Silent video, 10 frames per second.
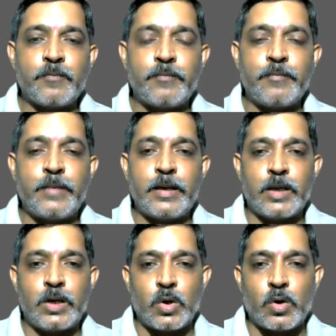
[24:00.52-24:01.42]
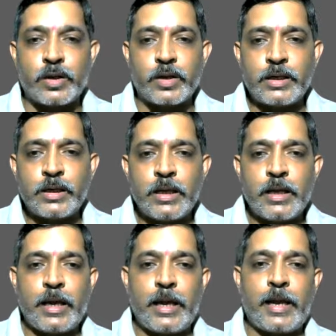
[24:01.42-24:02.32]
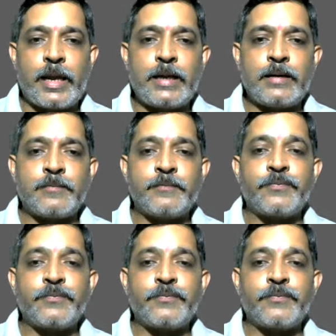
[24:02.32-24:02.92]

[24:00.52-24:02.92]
may log in and